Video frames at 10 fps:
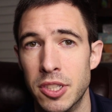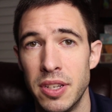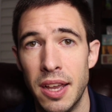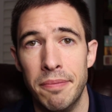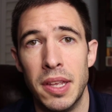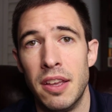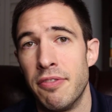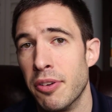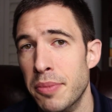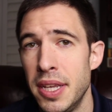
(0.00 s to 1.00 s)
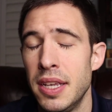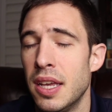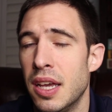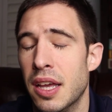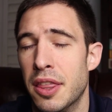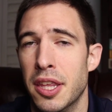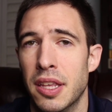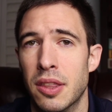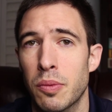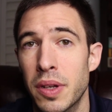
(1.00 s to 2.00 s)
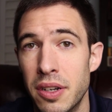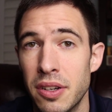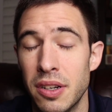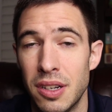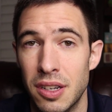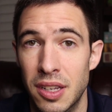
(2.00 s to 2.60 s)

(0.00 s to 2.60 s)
yeah, for me, I think the winner